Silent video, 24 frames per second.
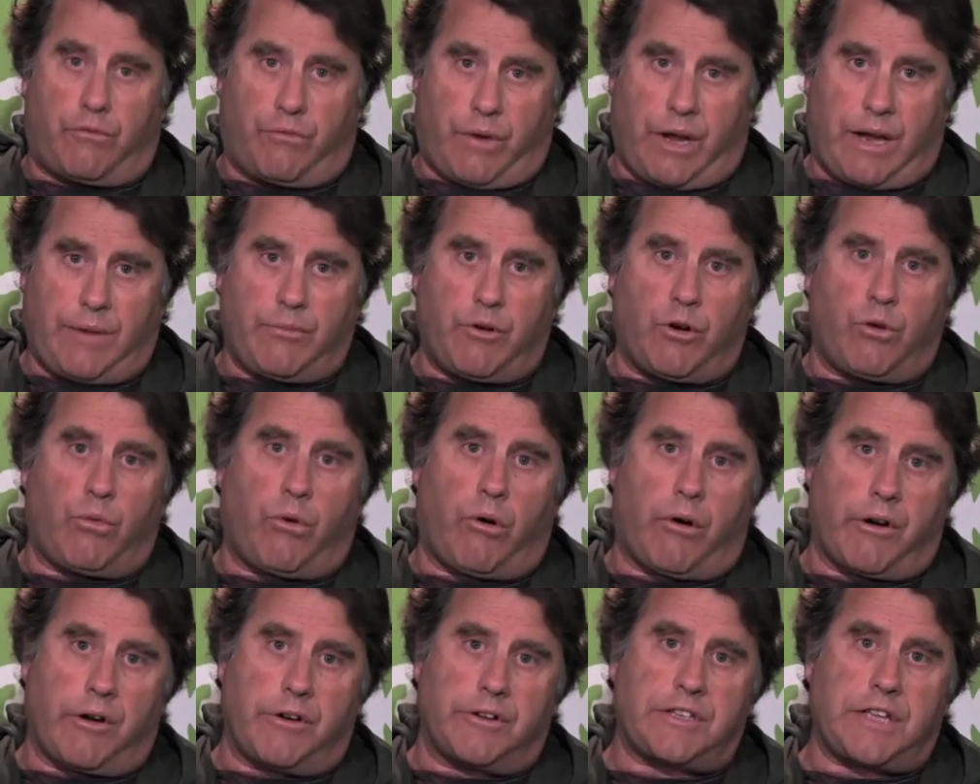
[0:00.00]
Rainbow
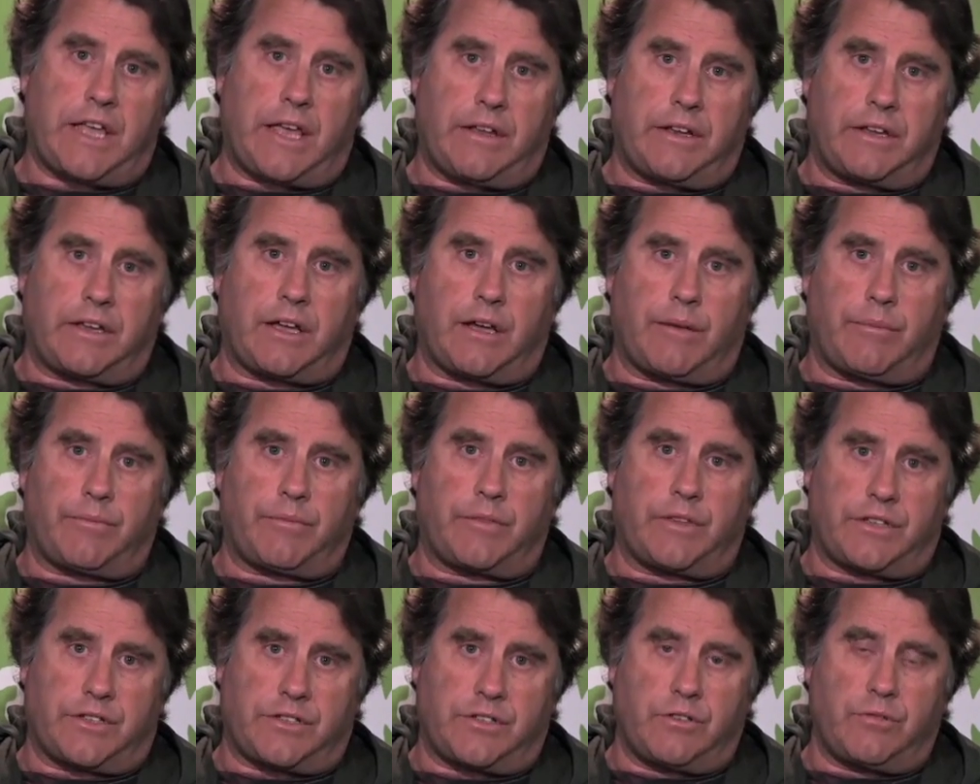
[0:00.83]
Warriors heading up
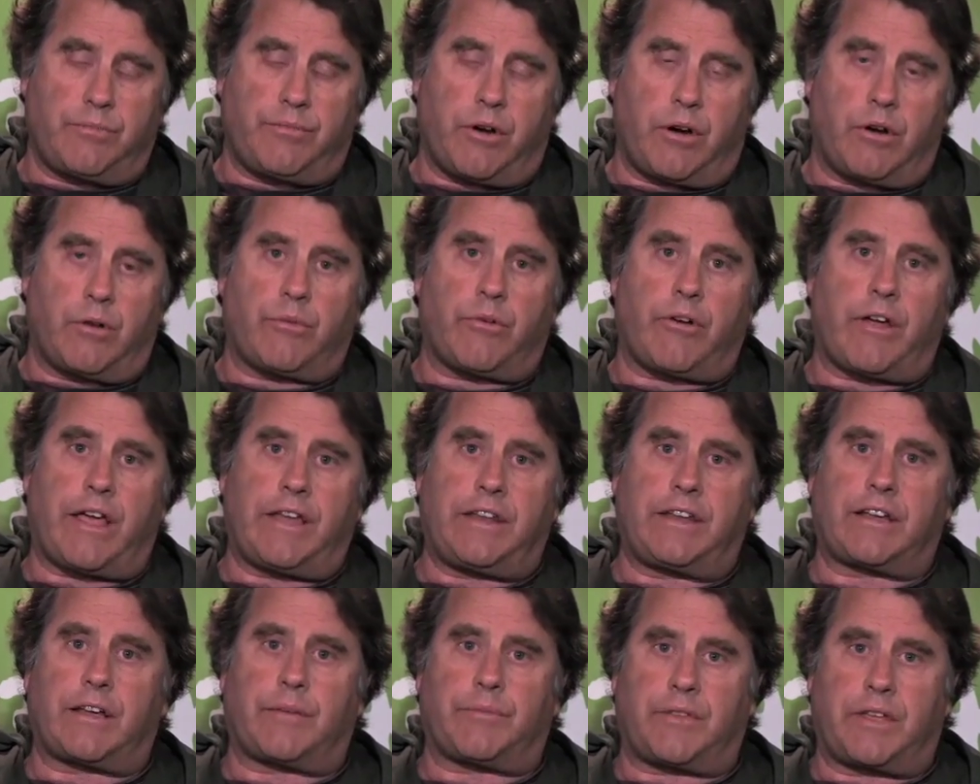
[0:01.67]
this new boat. We're
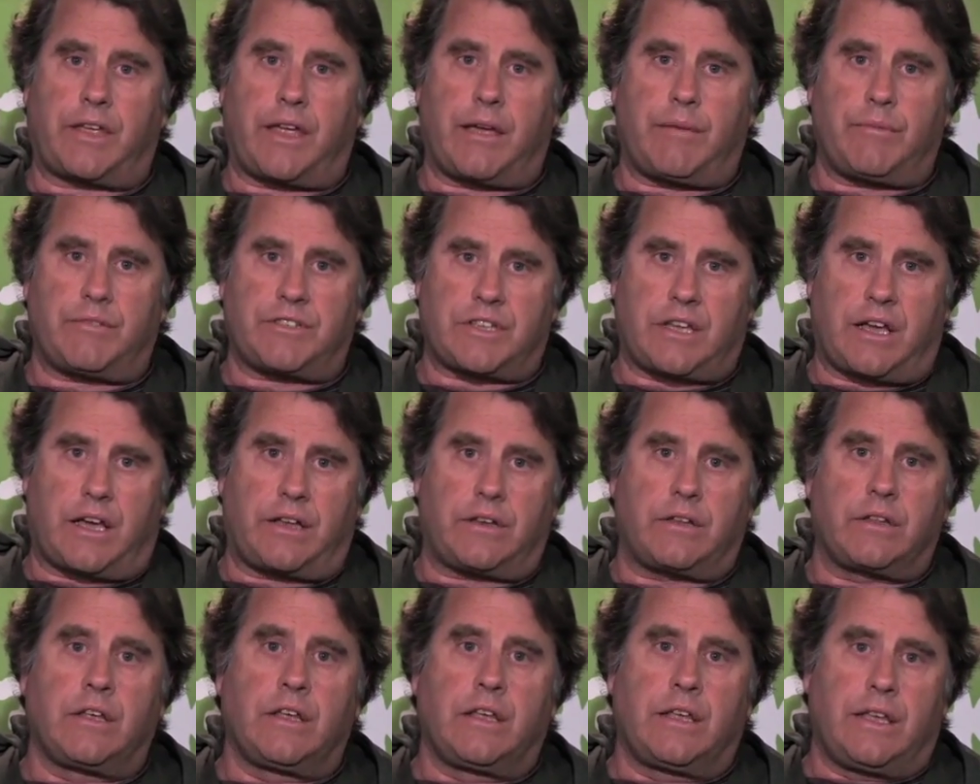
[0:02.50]
heading up the
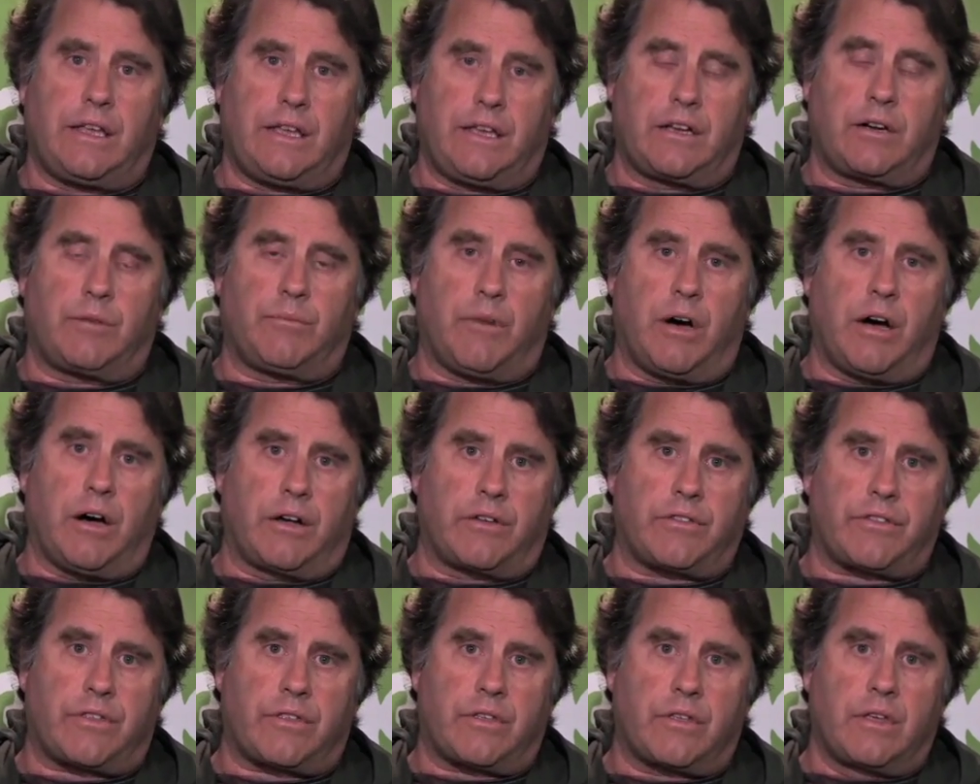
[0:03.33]
Amazon in a
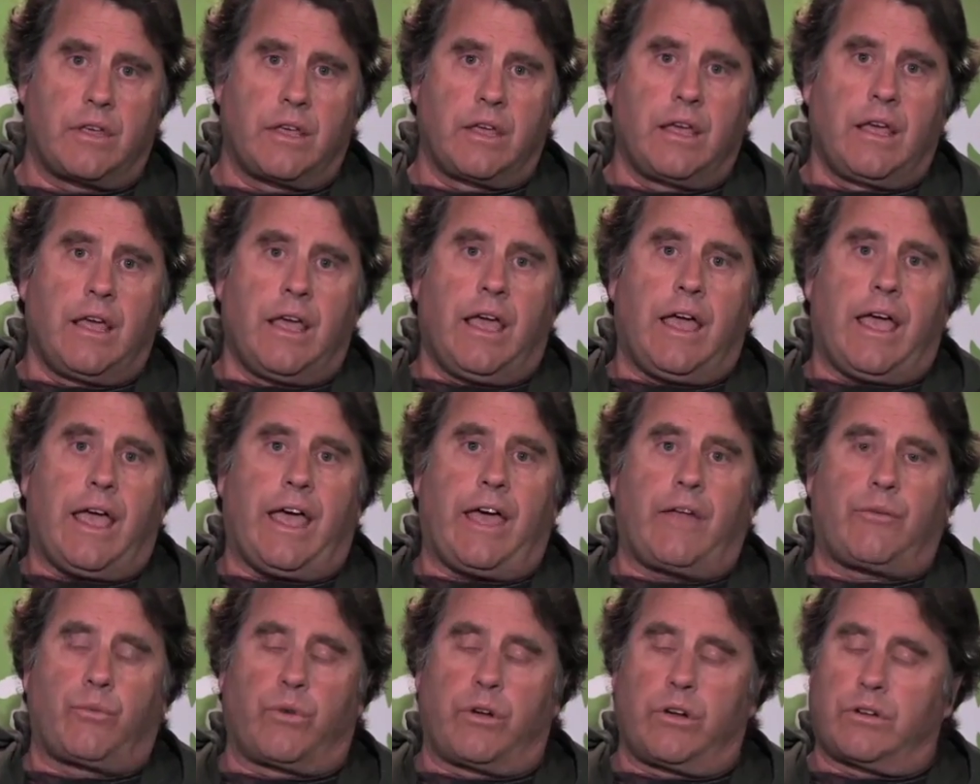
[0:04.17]
month,
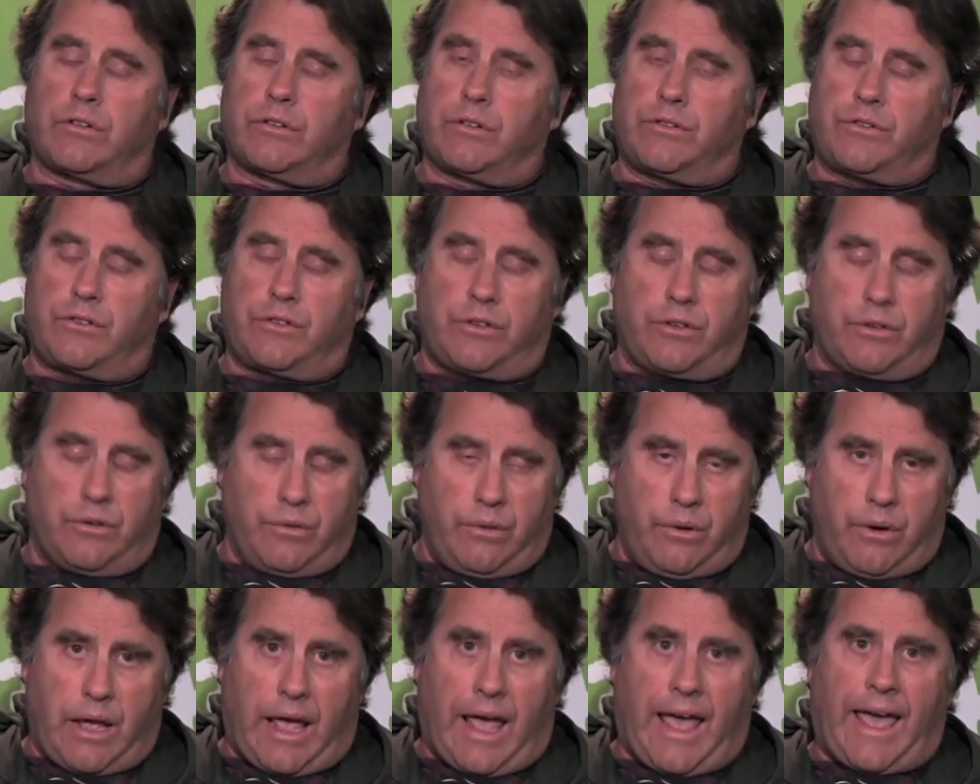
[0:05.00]
and we'll
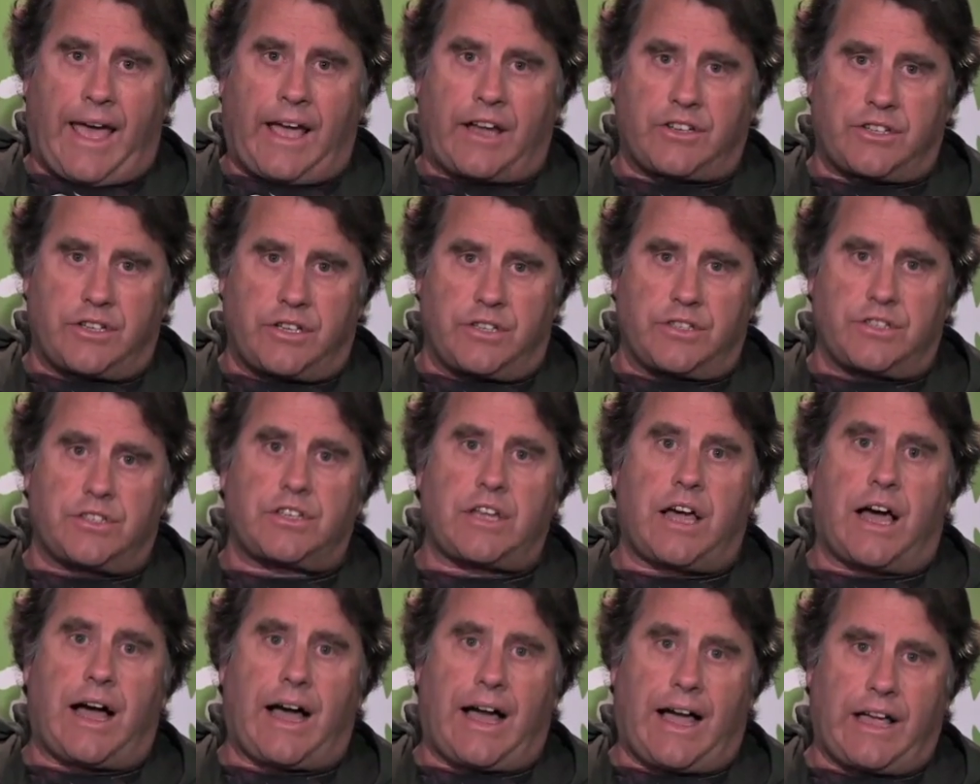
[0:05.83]
do actions
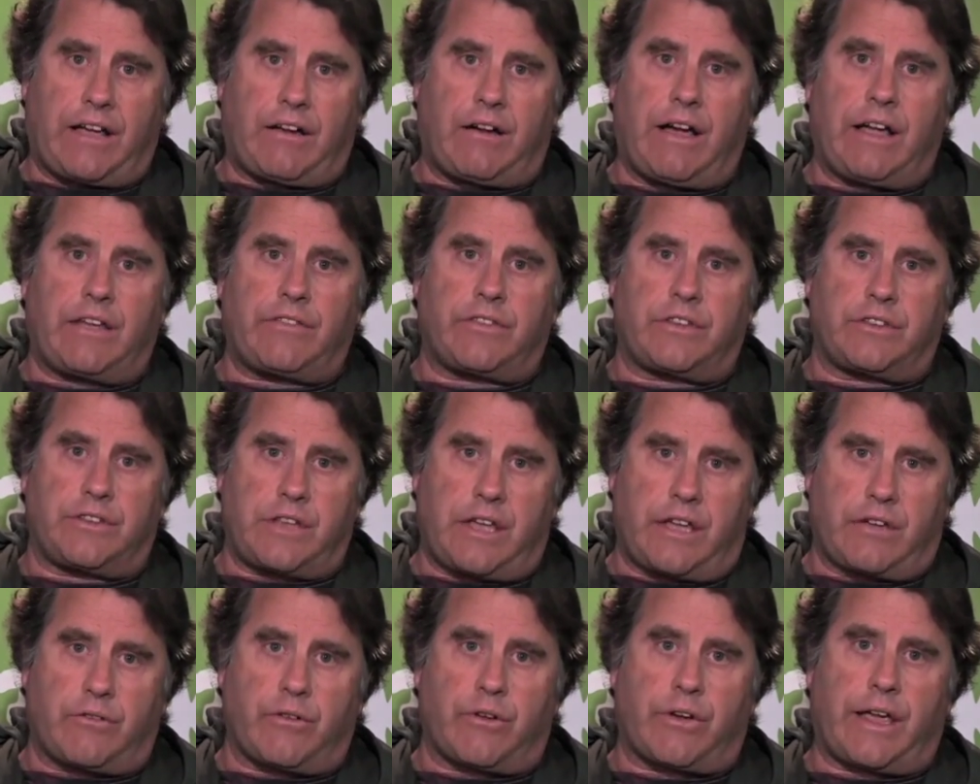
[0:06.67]
to highlight the
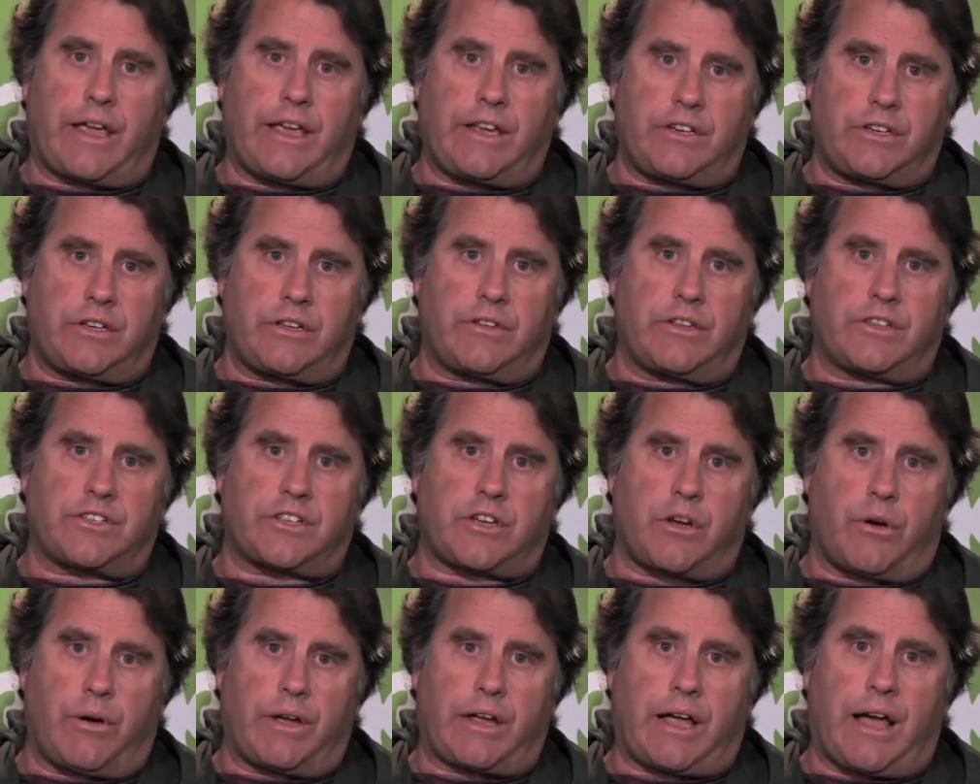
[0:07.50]
degradation
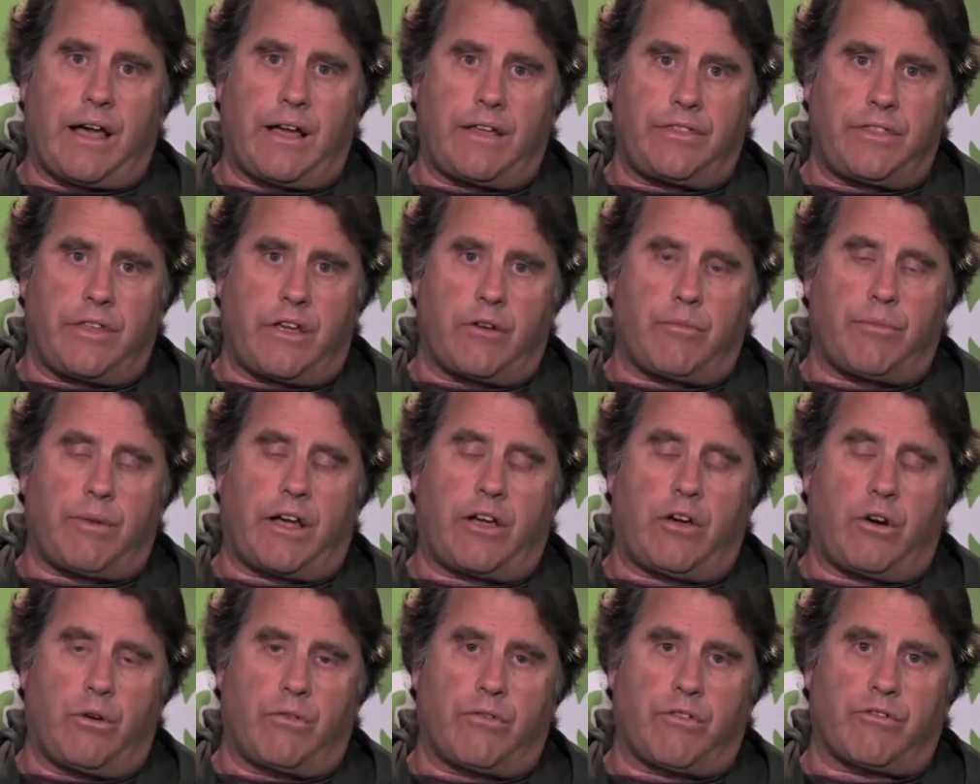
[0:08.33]
that's going on there
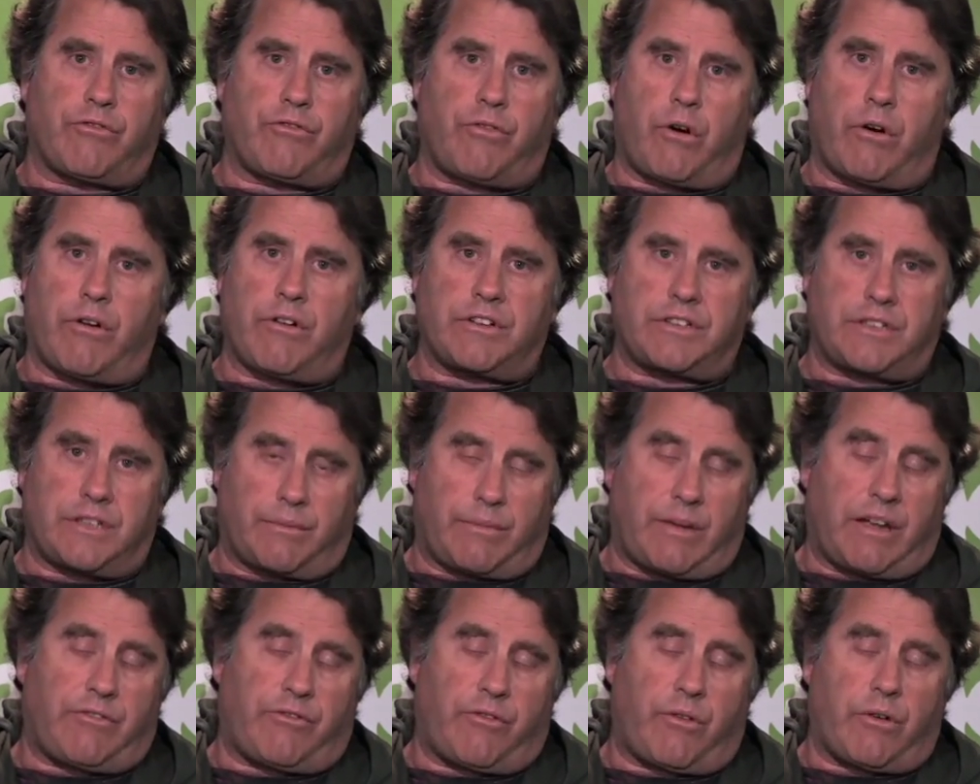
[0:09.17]
by
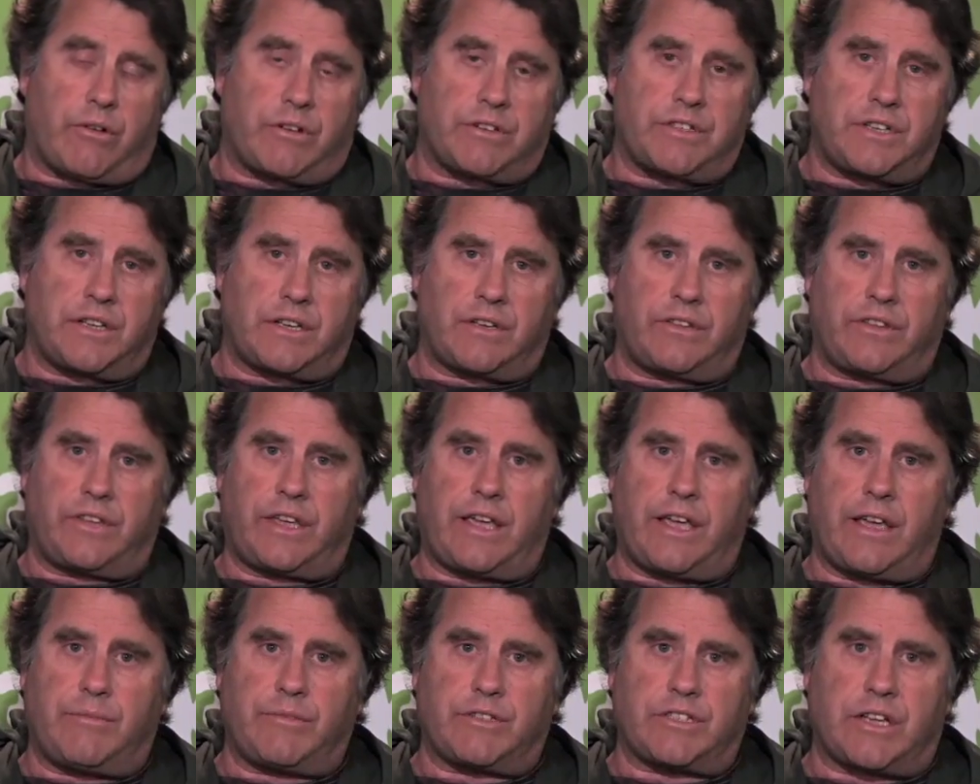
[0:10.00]
overforesting, by foresting in
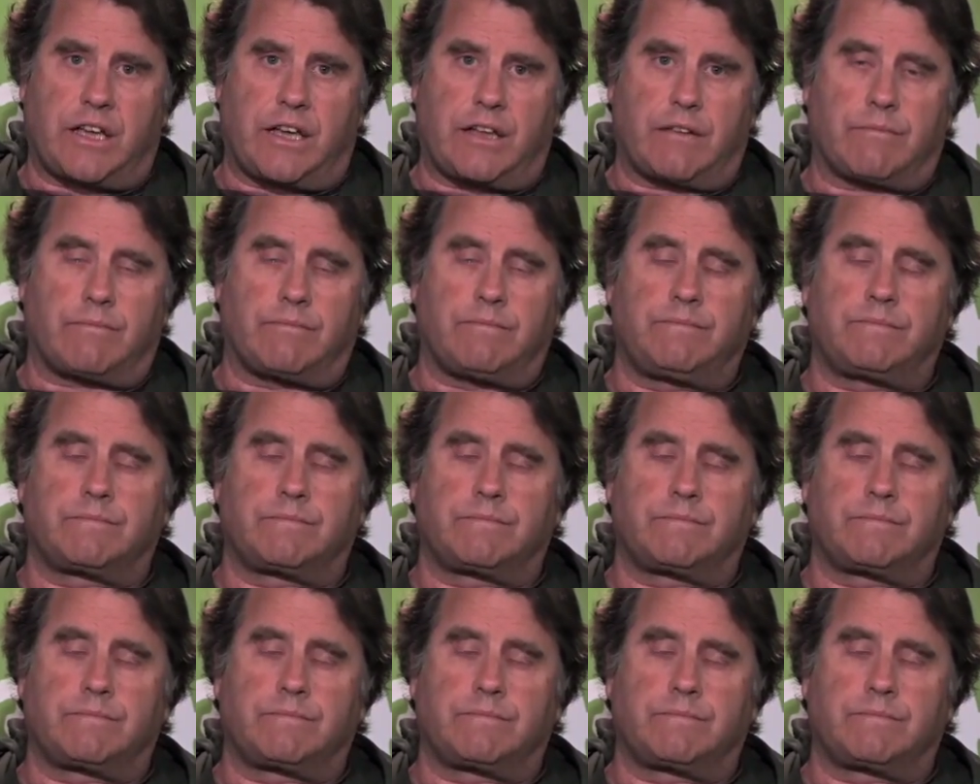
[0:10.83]
the Amazon.